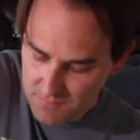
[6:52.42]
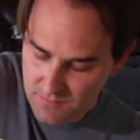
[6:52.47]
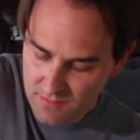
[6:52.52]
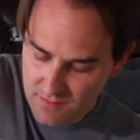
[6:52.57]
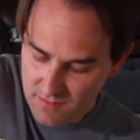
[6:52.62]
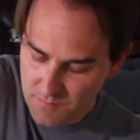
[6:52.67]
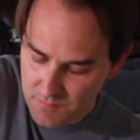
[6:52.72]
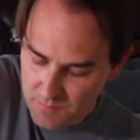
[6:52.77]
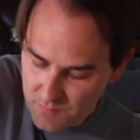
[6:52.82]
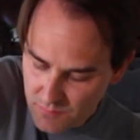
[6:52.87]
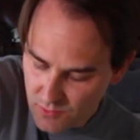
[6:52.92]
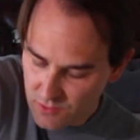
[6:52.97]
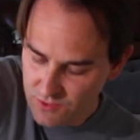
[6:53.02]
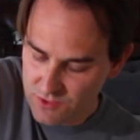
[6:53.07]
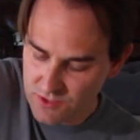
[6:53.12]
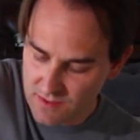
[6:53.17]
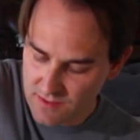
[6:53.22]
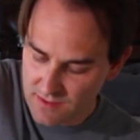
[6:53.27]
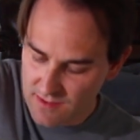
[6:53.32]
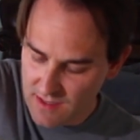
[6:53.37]
to
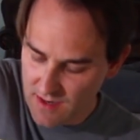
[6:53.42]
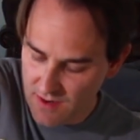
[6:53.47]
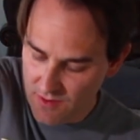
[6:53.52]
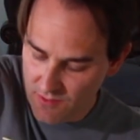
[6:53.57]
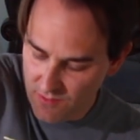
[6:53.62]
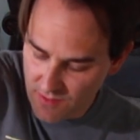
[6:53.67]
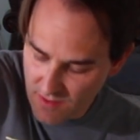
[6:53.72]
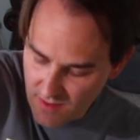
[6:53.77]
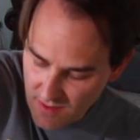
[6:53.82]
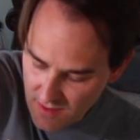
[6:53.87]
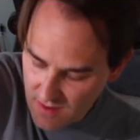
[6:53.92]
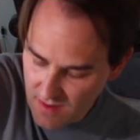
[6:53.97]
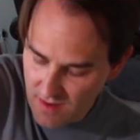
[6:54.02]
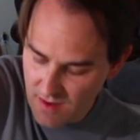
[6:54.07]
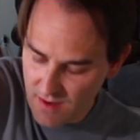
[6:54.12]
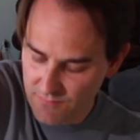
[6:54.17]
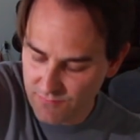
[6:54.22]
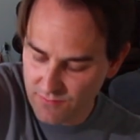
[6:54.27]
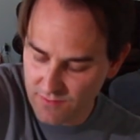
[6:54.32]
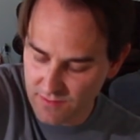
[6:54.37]
push it down
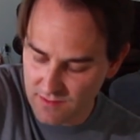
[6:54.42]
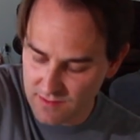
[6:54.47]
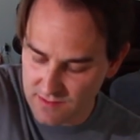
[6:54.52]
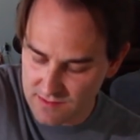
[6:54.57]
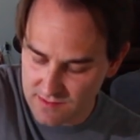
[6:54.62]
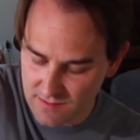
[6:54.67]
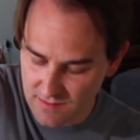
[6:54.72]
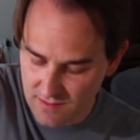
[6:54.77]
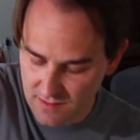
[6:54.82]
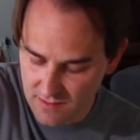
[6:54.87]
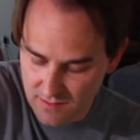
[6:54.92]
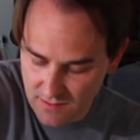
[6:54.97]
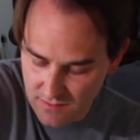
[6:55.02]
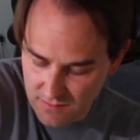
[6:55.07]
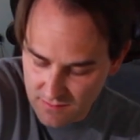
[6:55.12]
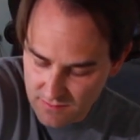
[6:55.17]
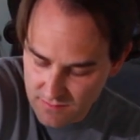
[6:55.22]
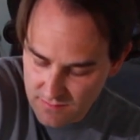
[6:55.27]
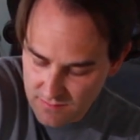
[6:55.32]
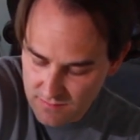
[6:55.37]
off of this thing